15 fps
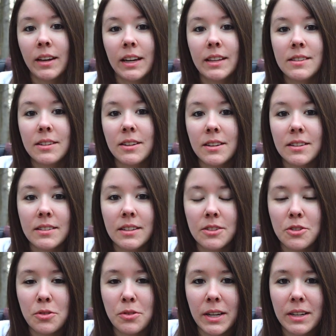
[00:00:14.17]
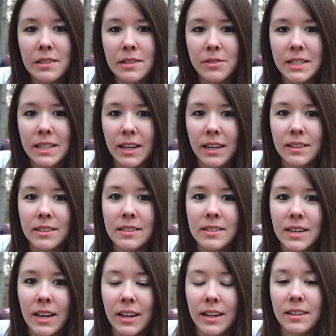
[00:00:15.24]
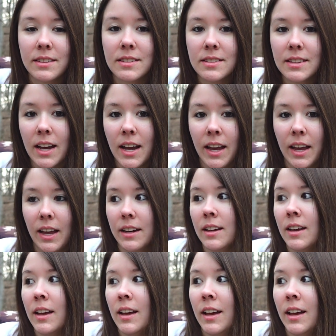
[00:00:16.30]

It's seriously too nice of a day to stay inside,